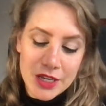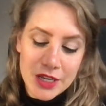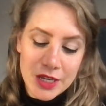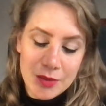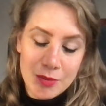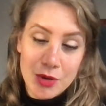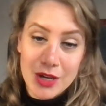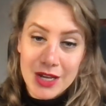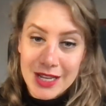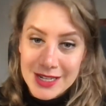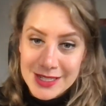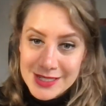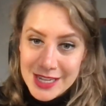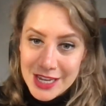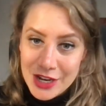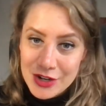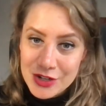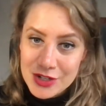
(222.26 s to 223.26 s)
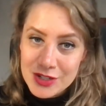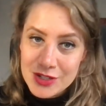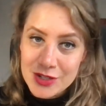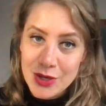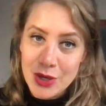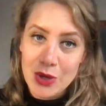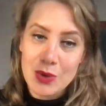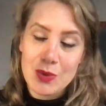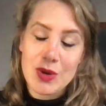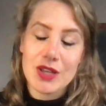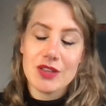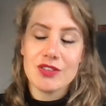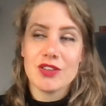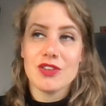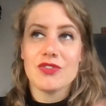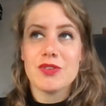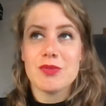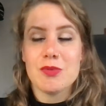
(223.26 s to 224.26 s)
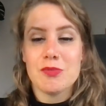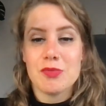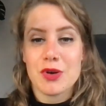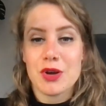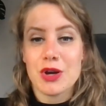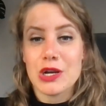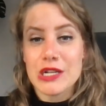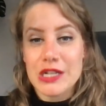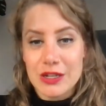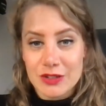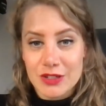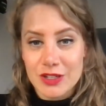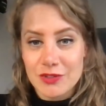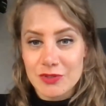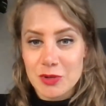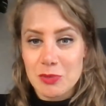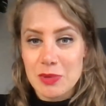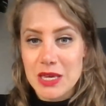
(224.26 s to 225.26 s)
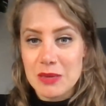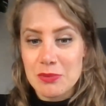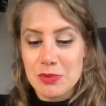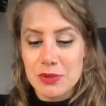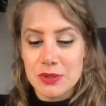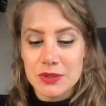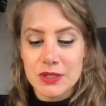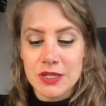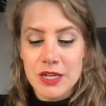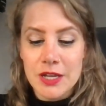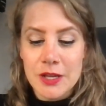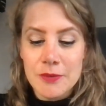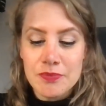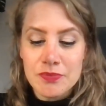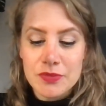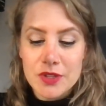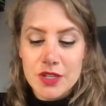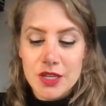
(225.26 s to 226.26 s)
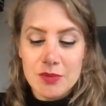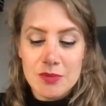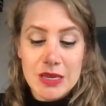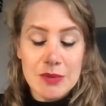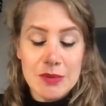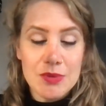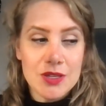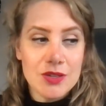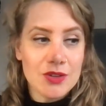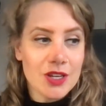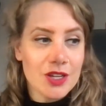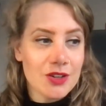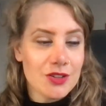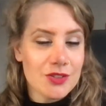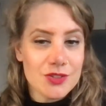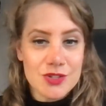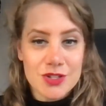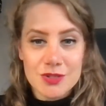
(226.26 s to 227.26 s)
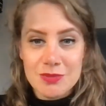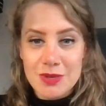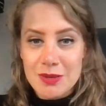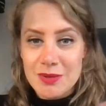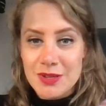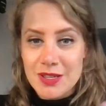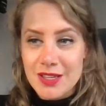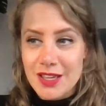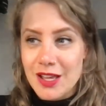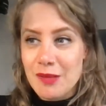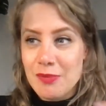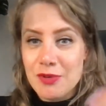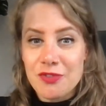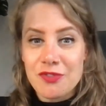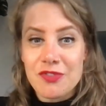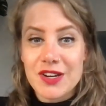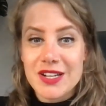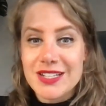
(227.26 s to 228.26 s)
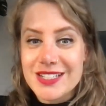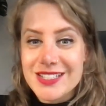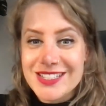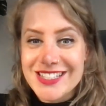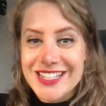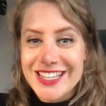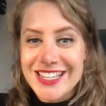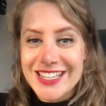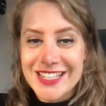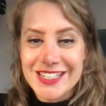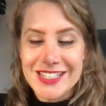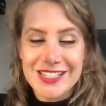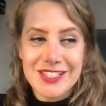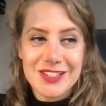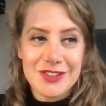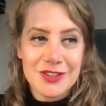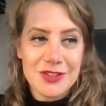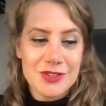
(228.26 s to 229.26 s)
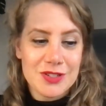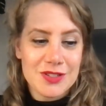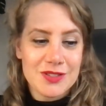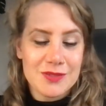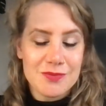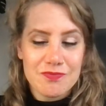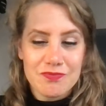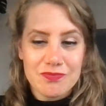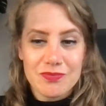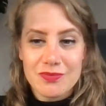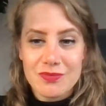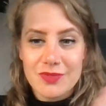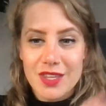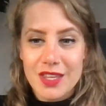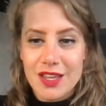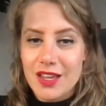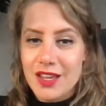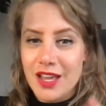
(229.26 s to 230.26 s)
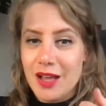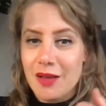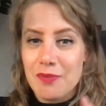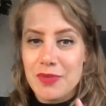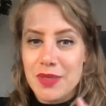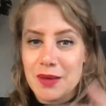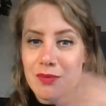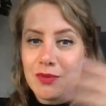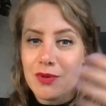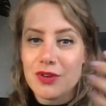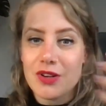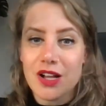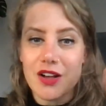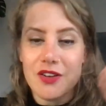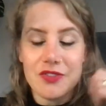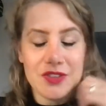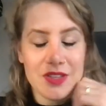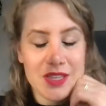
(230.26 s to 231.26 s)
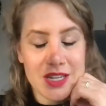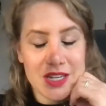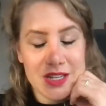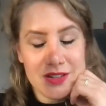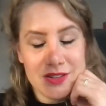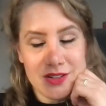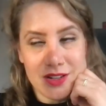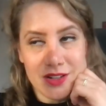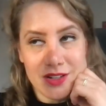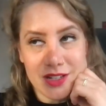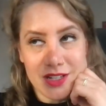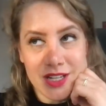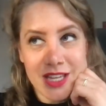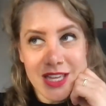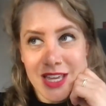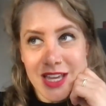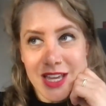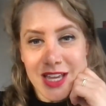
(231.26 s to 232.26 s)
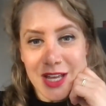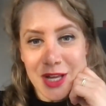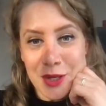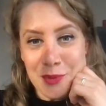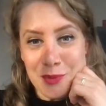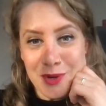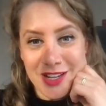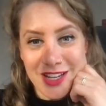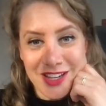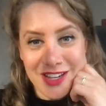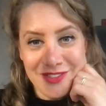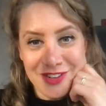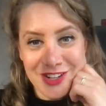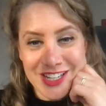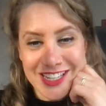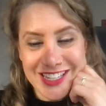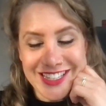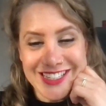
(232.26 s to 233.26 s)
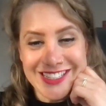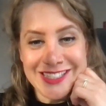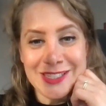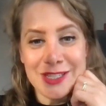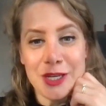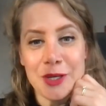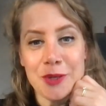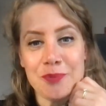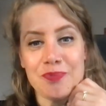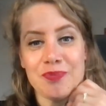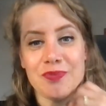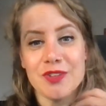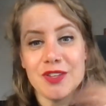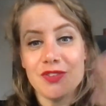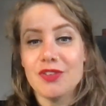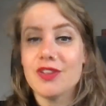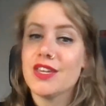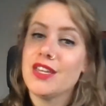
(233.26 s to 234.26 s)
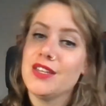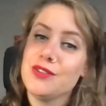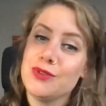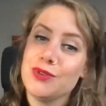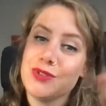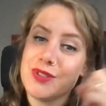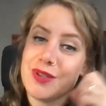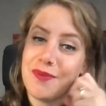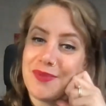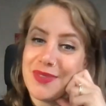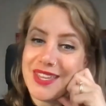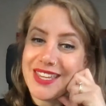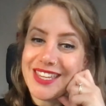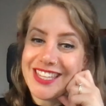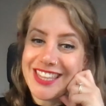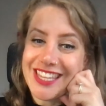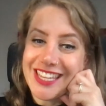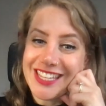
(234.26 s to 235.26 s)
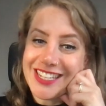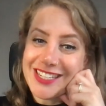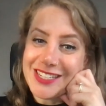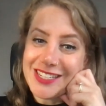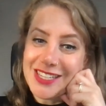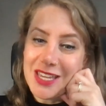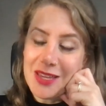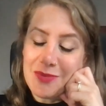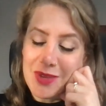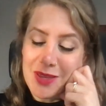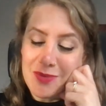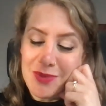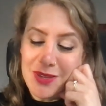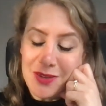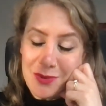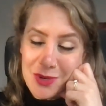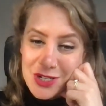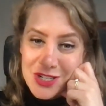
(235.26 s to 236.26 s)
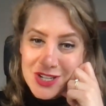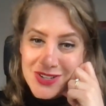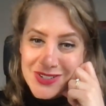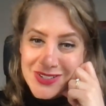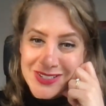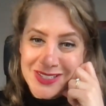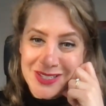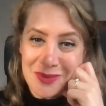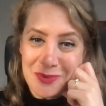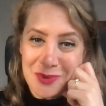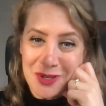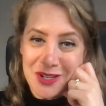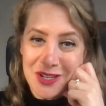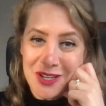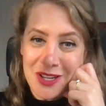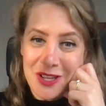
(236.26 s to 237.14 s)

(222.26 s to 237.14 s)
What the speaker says: Organizations who rescue from abroad are looking for people. Maybe you can also just maybe help a friend and just help them look after their dog. Whatever it is, if you can do something, then maybe reach out to someone.